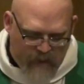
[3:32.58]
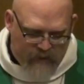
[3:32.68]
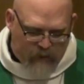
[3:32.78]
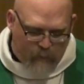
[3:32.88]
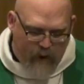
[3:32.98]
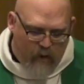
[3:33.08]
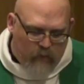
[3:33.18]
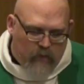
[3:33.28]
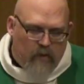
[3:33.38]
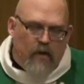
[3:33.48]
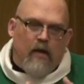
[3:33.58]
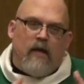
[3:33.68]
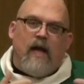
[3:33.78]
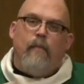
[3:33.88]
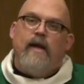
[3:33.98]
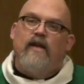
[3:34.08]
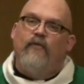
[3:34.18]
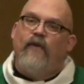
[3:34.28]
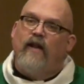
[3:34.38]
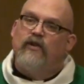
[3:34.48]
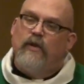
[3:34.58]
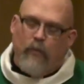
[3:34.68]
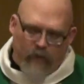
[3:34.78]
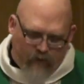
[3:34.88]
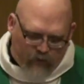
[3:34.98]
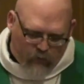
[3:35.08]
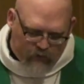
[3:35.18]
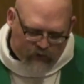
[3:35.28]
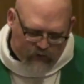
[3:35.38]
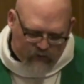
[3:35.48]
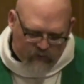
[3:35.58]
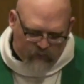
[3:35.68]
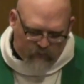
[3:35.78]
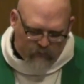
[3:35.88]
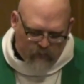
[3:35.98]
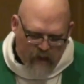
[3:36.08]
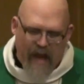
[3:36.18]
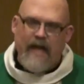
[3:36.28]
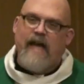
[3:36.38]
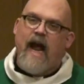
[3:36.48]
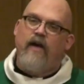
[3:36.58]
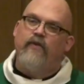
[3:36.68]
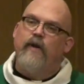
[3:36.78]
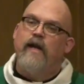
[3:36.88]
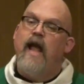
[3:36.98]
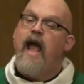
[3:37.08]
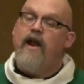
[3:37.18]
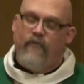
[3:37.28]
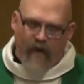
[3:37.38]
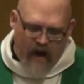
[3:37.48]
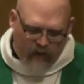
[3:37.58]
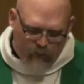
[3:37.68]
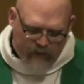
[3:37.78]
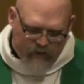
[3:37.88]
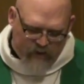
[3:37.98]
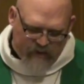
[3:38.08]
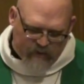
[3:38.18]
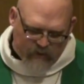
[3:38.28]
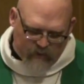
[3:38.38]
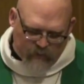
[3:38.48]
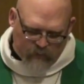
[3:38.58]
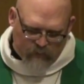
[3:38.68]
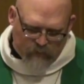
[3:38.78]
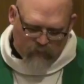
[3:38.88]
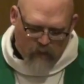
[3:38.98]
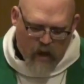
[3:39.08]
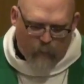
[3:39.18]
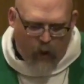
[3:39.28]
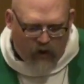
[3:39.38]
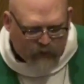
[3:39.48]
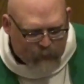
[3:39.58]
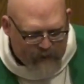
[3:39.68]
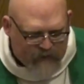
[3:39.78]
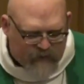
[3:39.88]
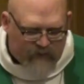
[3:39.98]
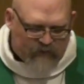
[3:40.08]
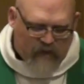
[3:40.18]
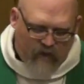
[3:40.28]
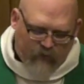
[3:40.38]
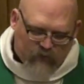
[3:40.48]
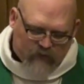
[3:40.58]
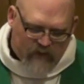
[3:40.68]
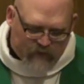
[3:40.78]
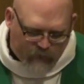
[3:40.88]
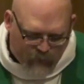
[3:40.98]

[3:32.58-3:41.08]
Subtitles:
It's about coming into fellowship with other Christians and gathering and following Jesus. Paul speaks to this in our first lesson